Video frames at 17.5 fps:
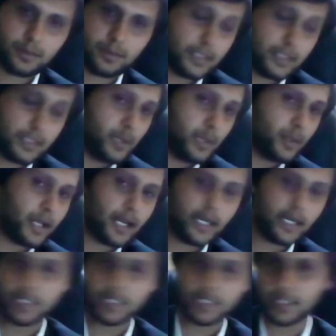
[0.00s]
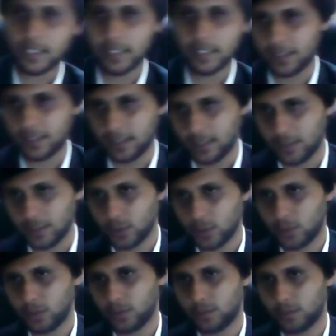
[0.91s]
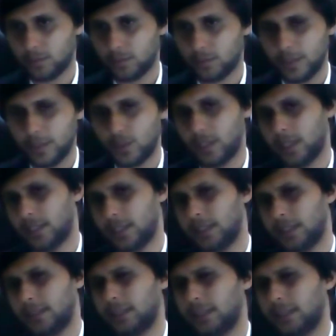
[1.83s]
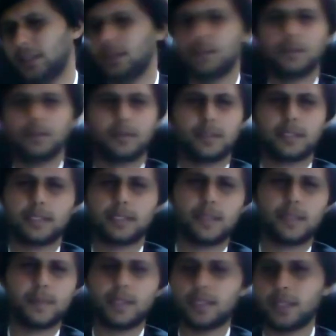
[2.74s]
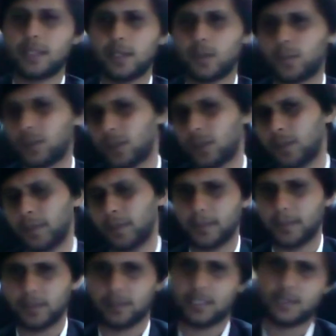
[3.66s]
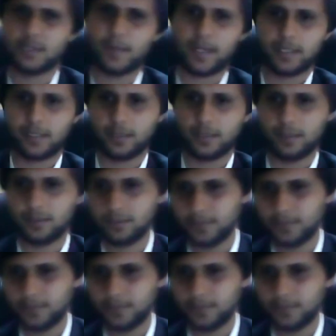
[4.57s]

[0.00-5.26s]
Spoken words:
You said you can understand theory. So once you understand theory, it's the same thing that you put on paper. That's practical.